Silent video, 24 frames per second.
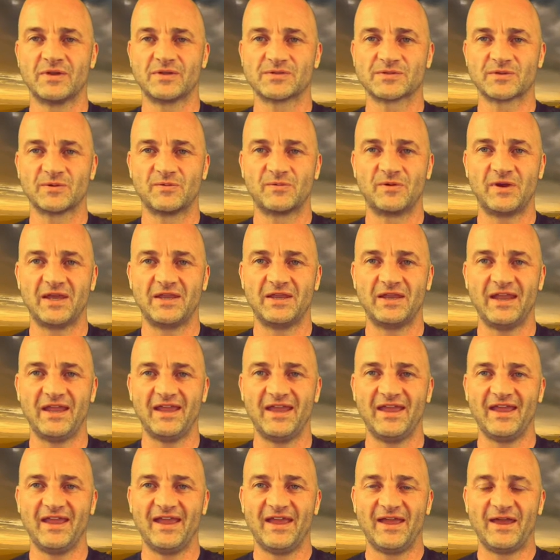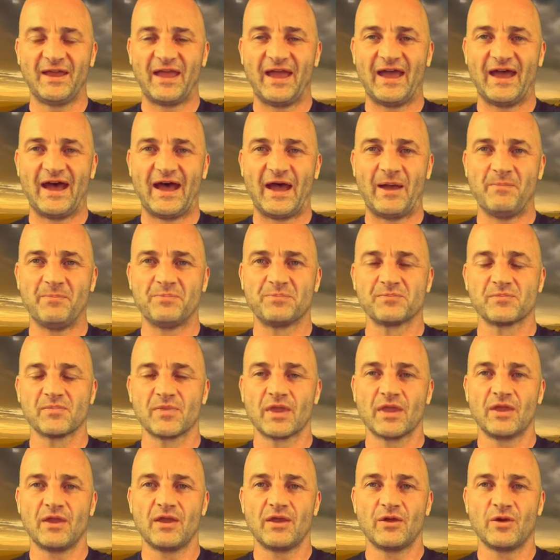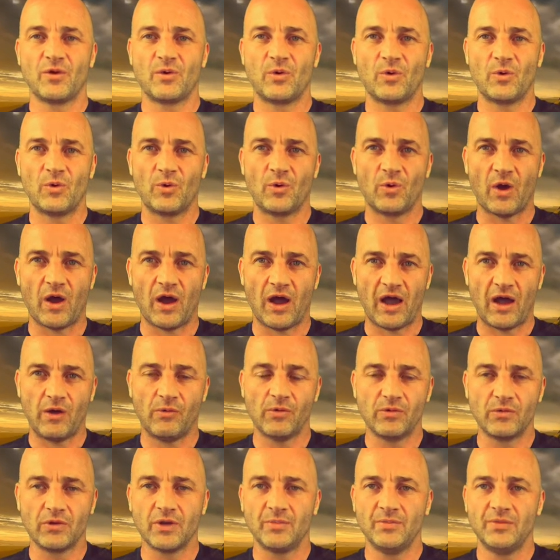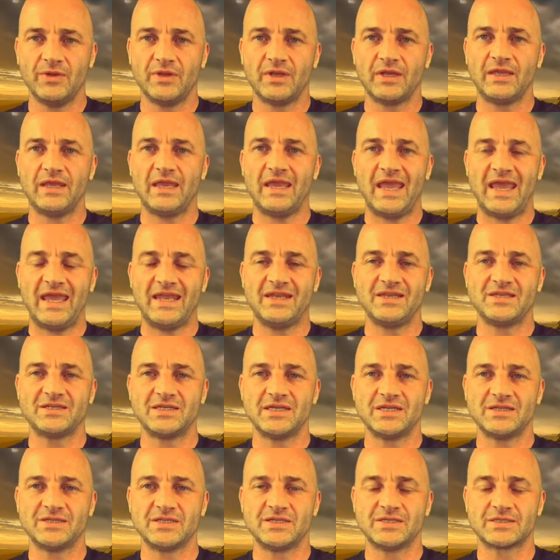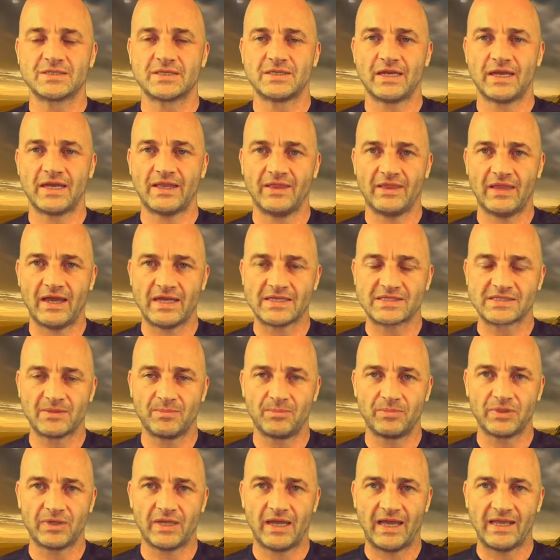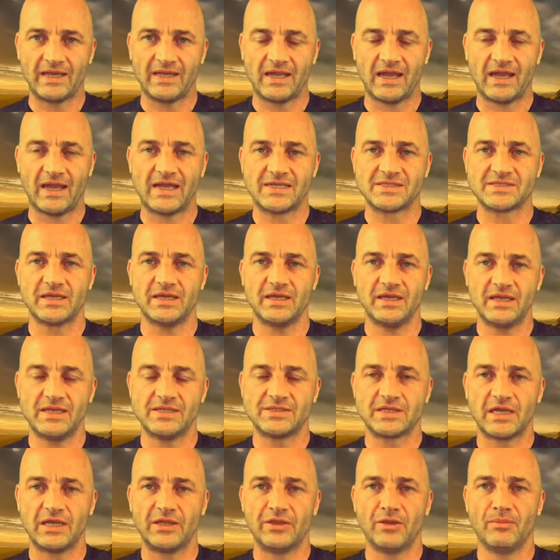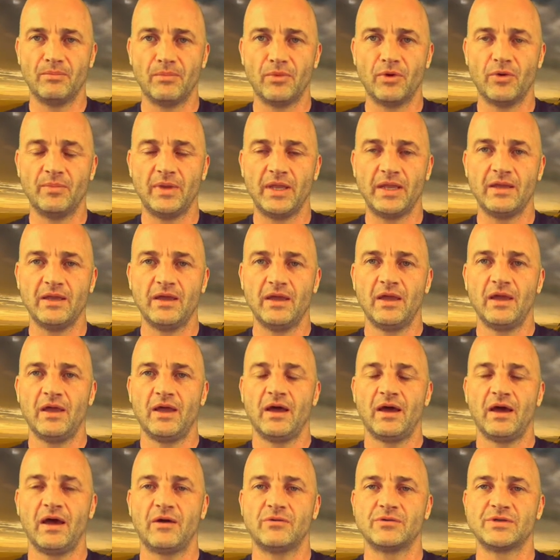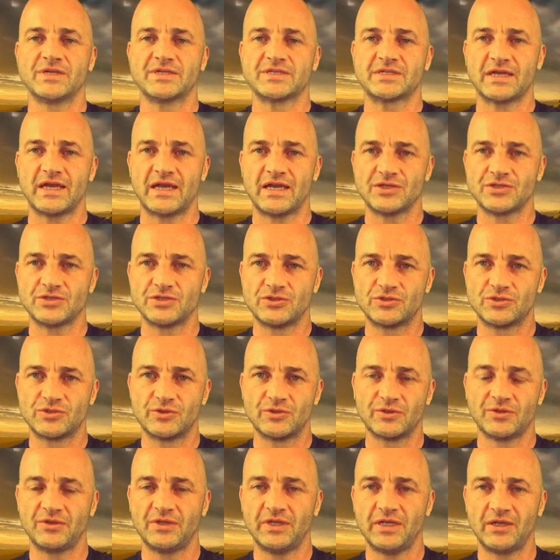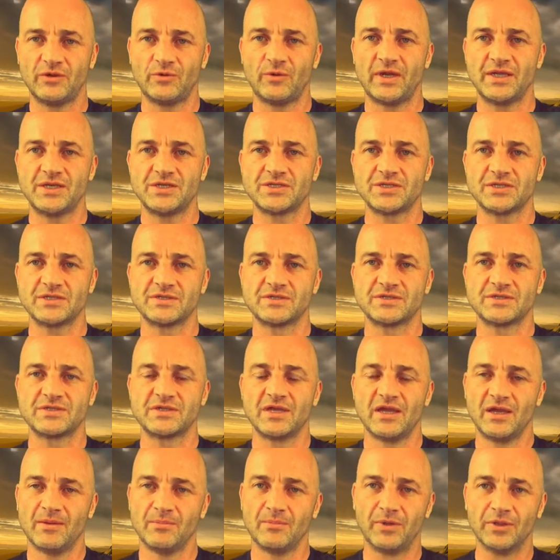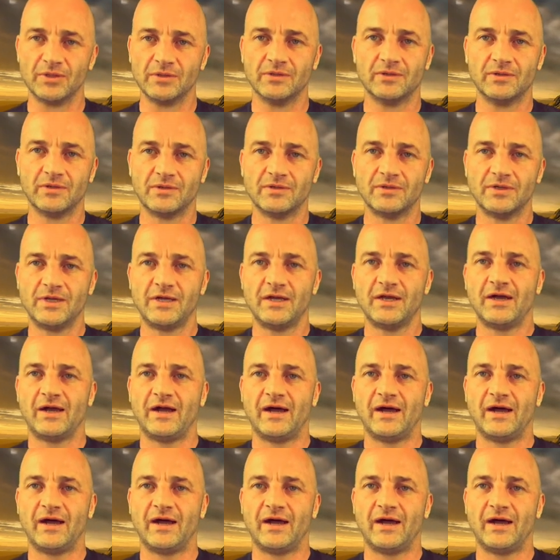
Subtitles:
minutes already. I will communicate any changes to that. That's the plan as it is at the moment. I'll just ask you 2 or 3 questions below